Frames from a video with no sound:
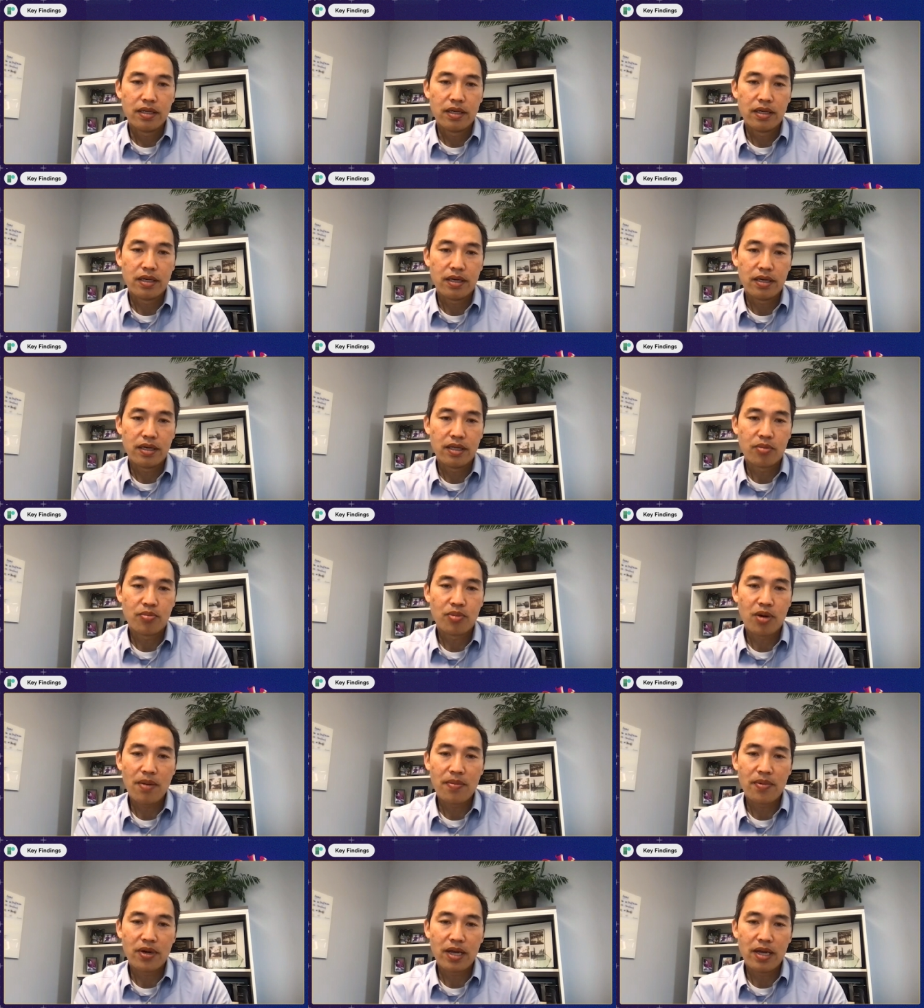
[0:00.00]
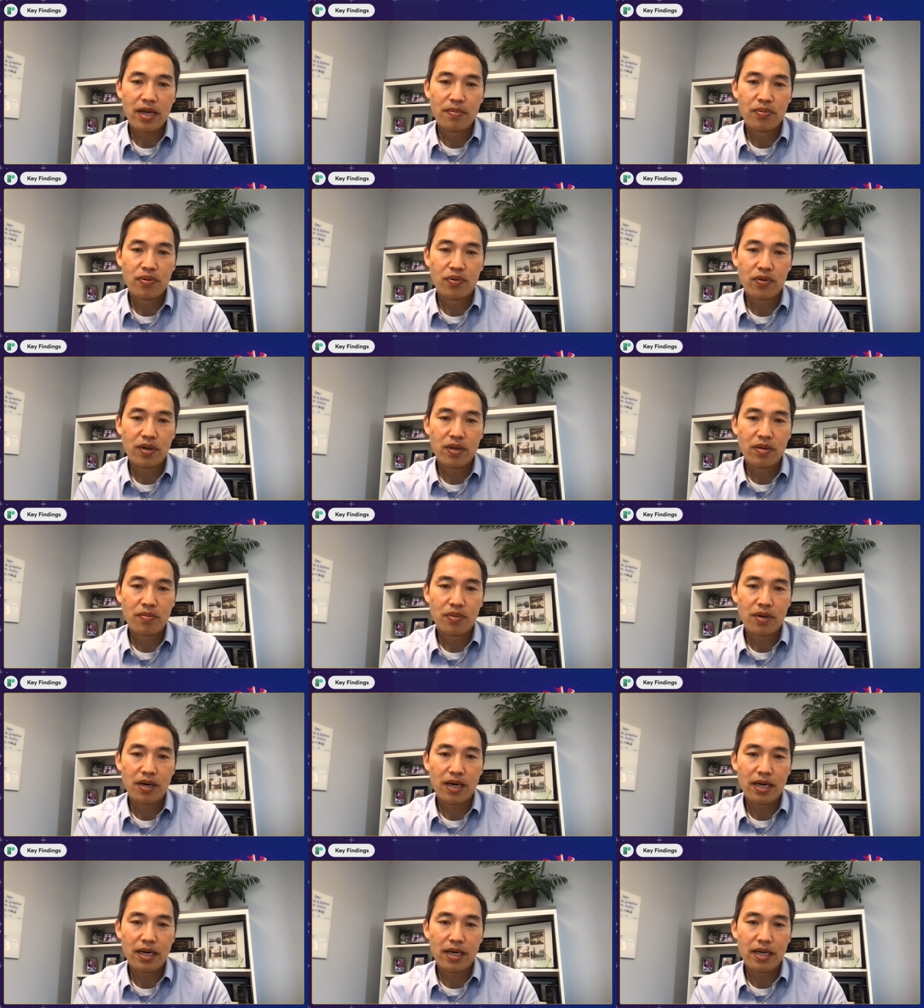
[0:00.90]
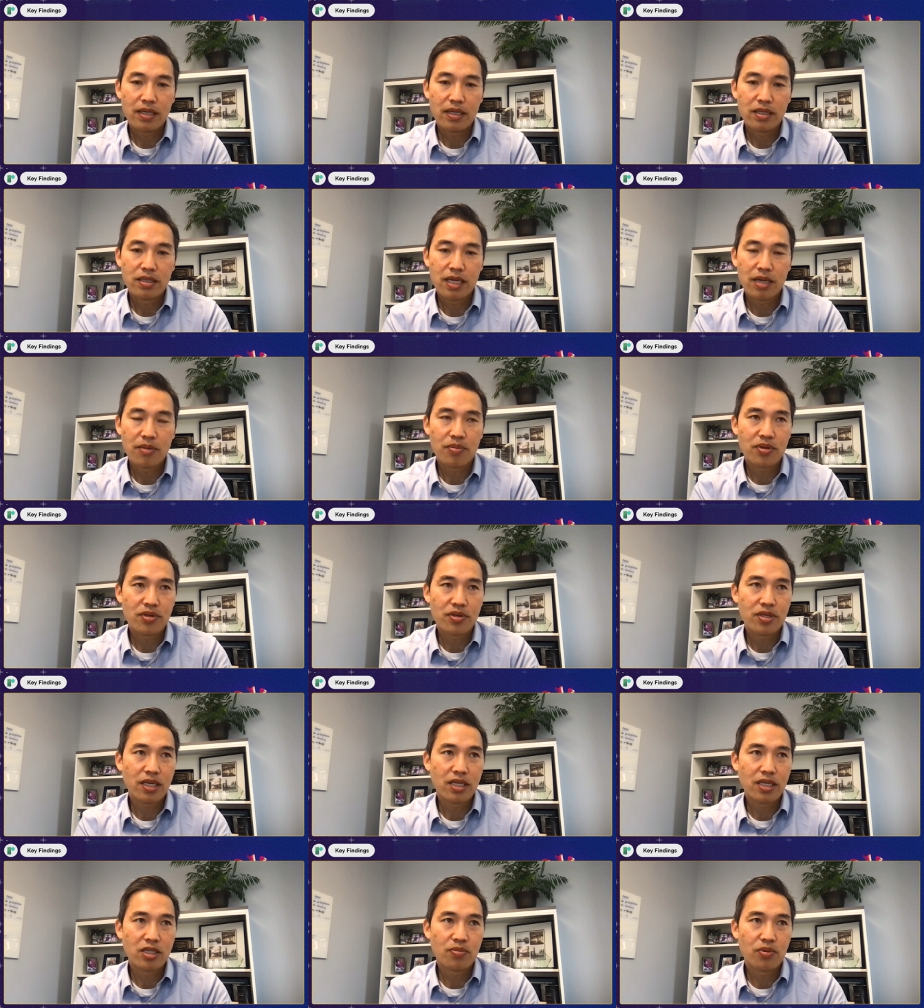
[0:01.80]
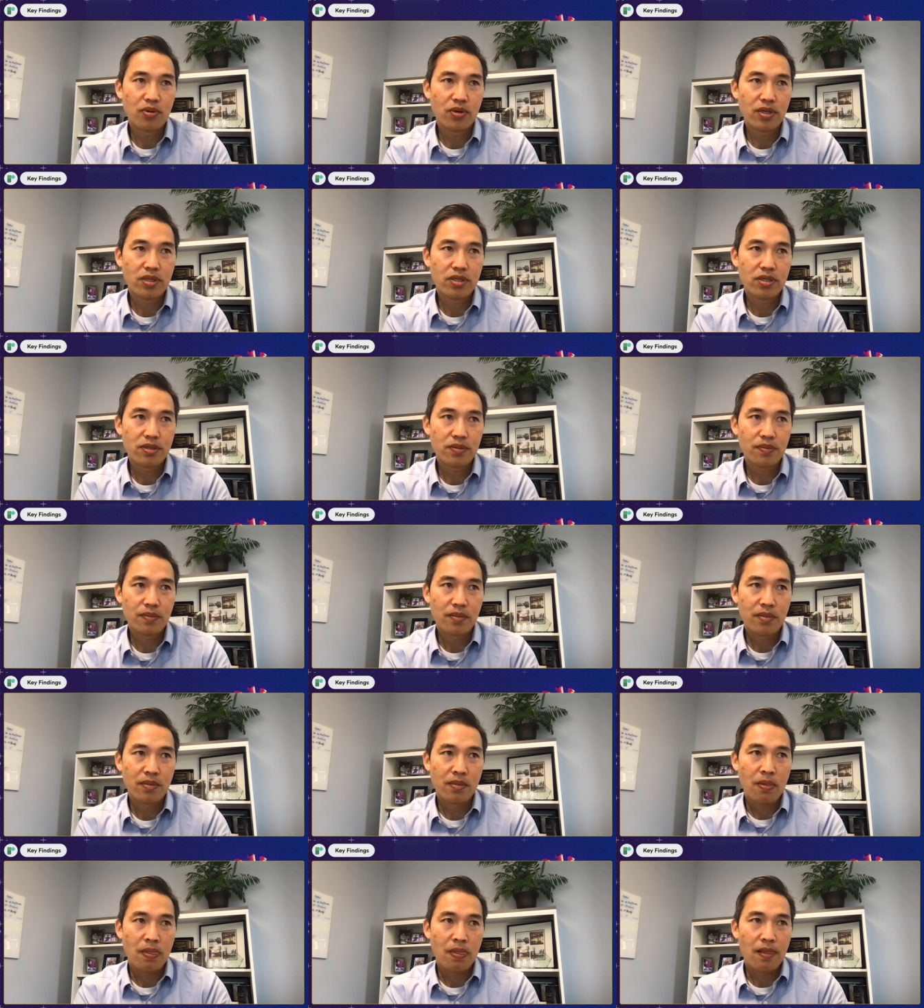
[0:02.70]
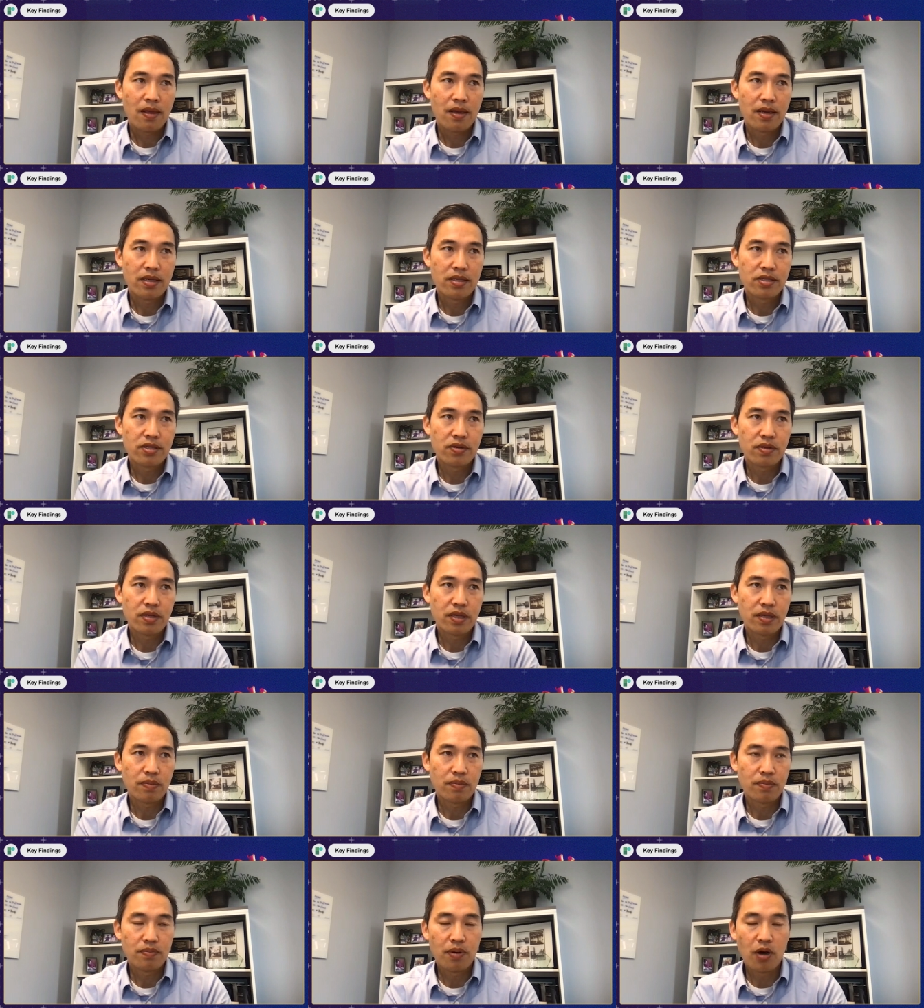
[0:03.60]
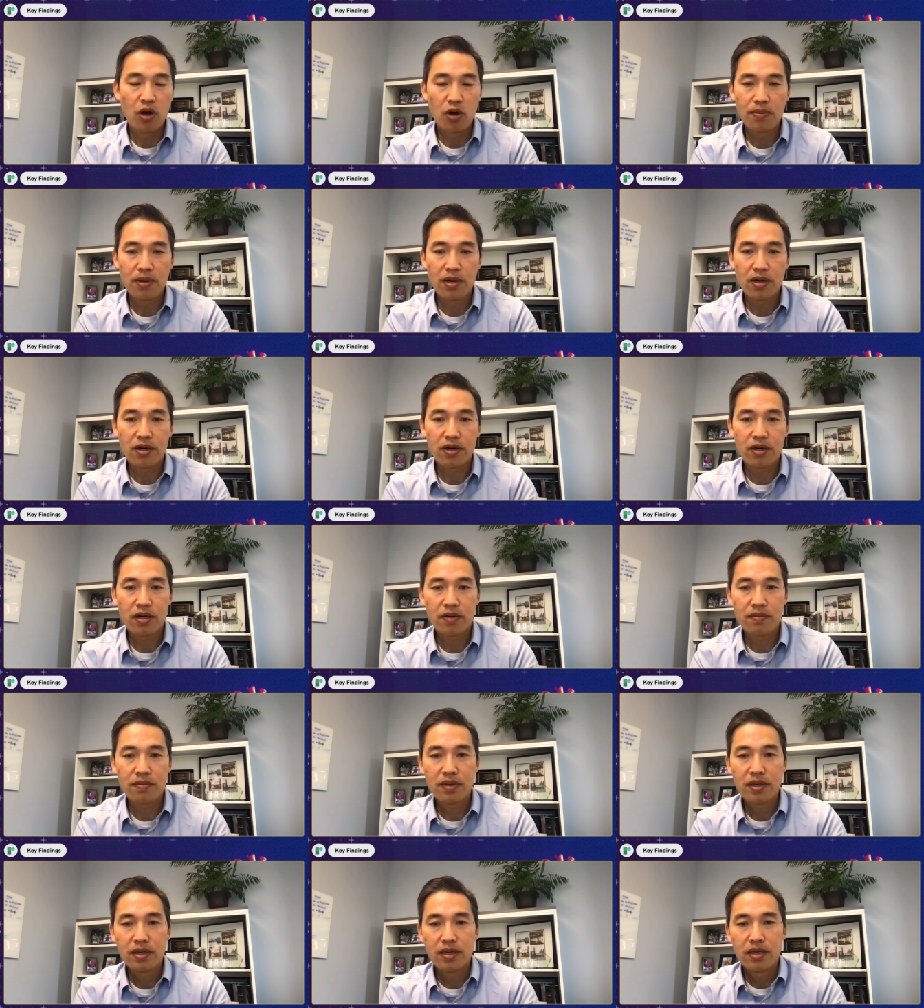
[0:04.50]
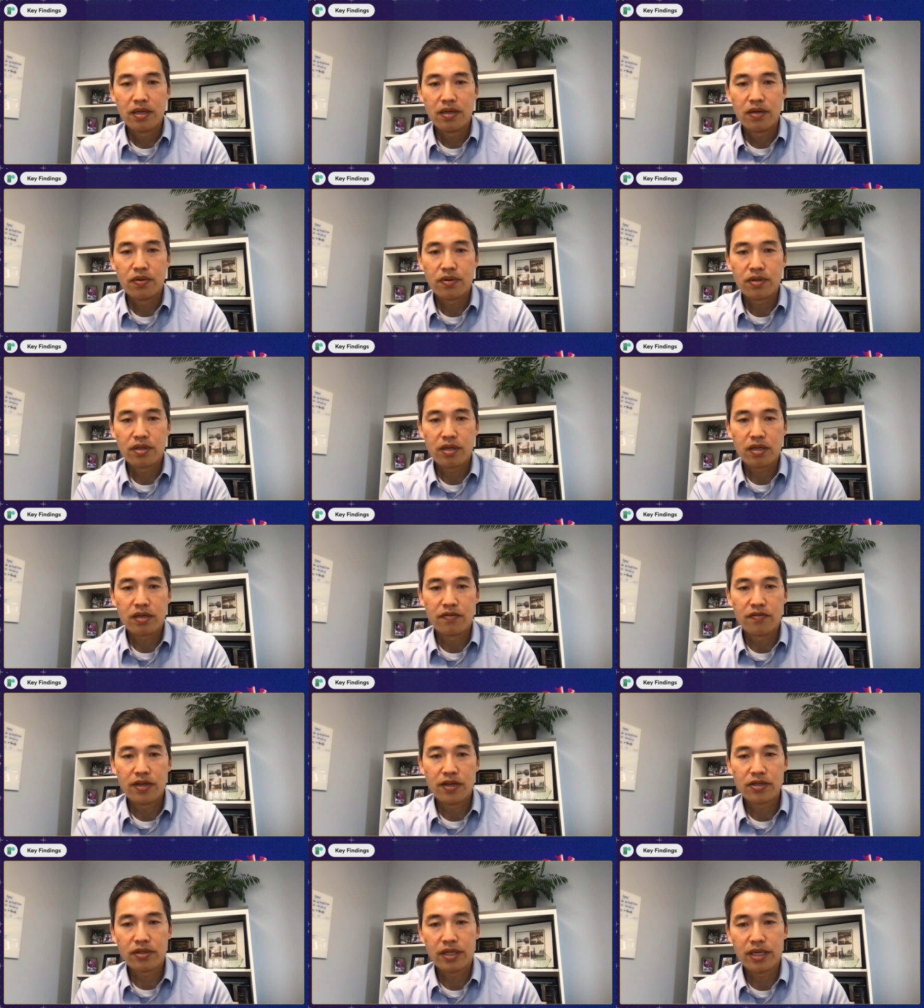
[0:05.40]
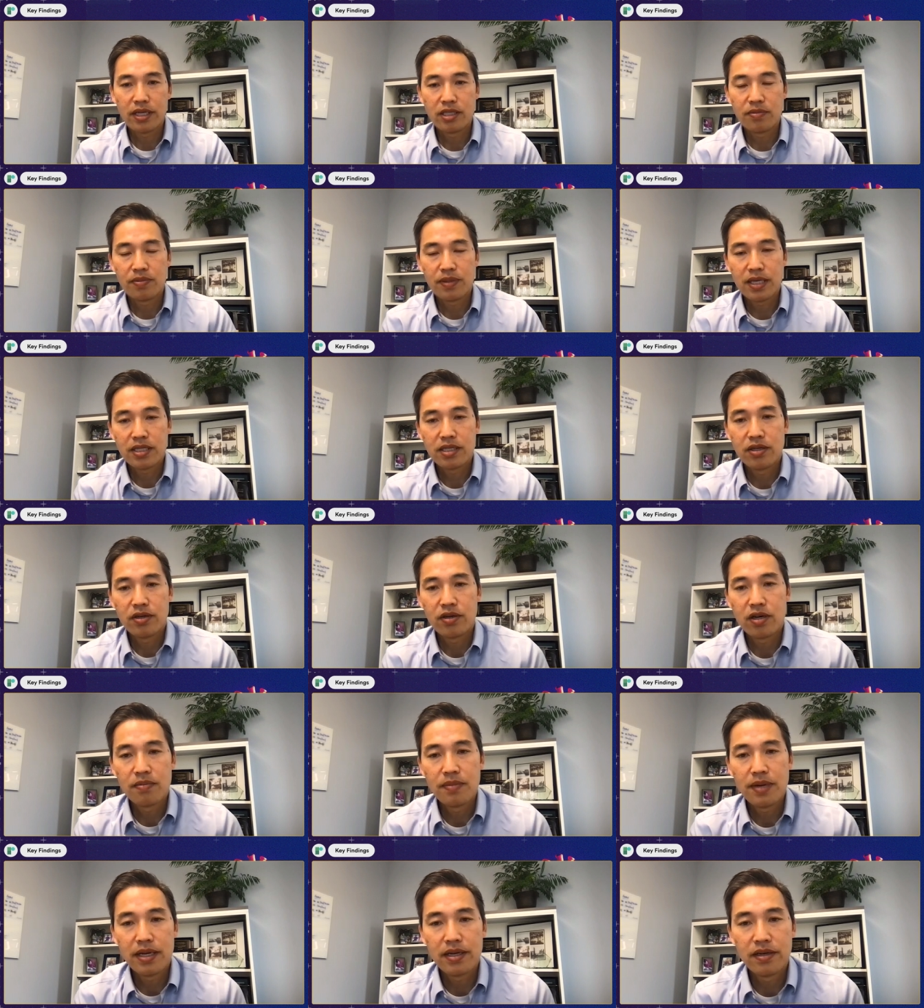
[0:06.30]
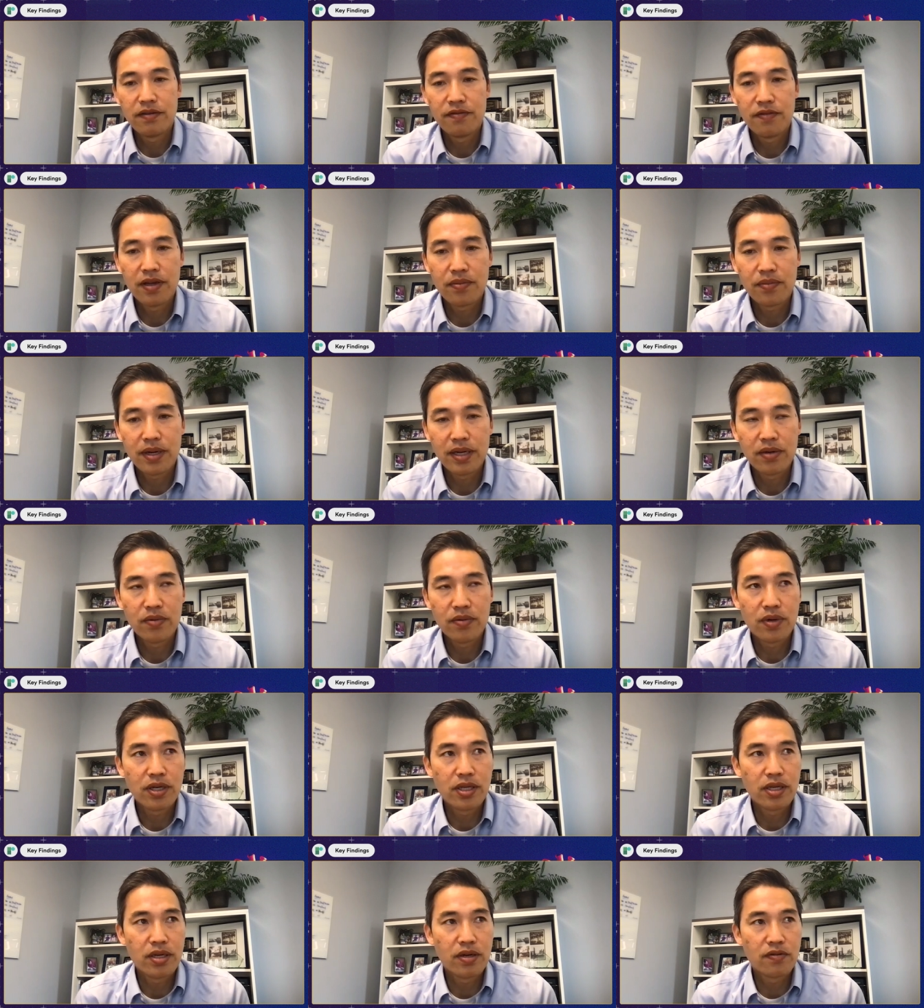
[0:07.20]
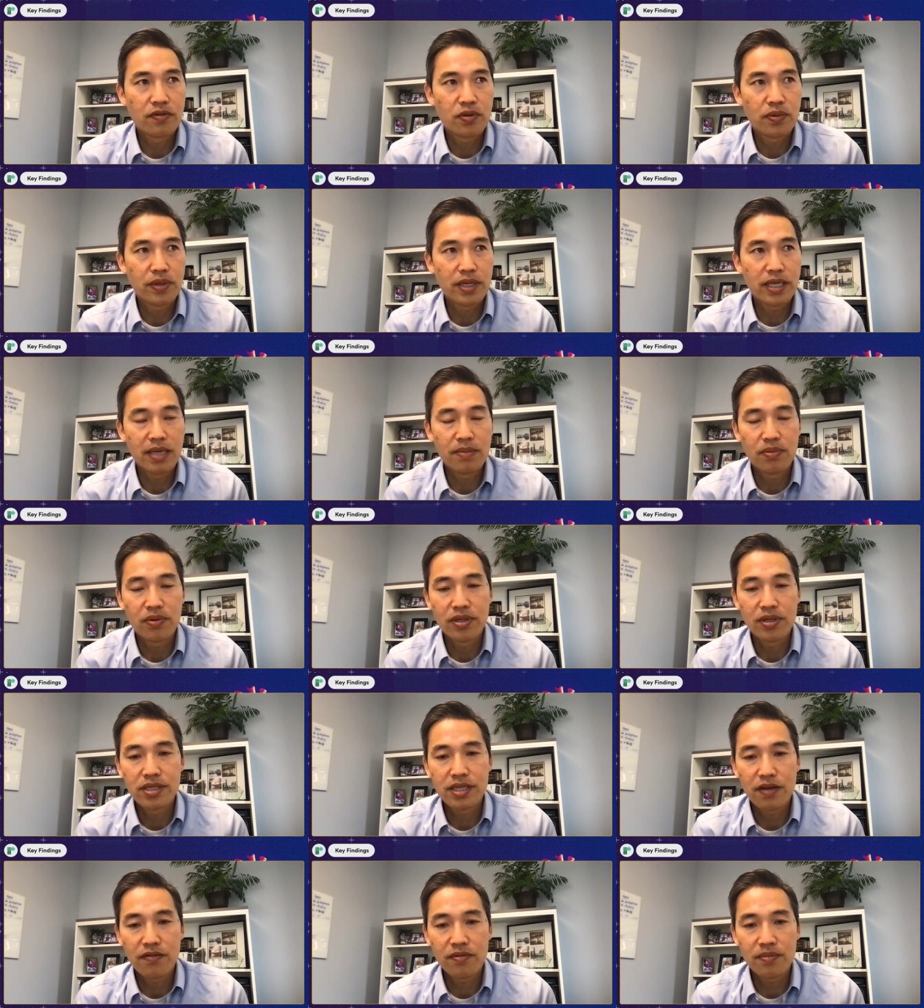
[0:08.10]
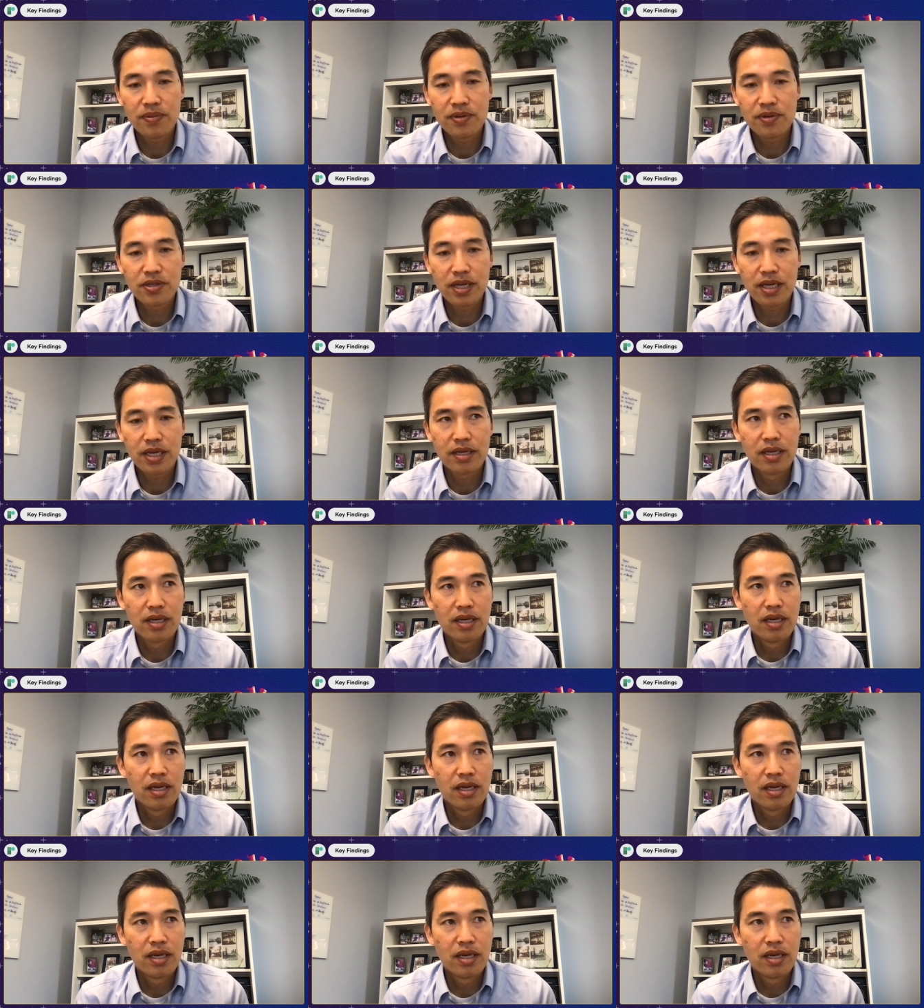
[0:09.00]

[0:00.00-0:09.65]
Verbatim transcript: uh, the primary endpoint by 10 percentage points. Uh, so the POBA arm or the conventional angioplasty arm had an event rate at one year of 28.7%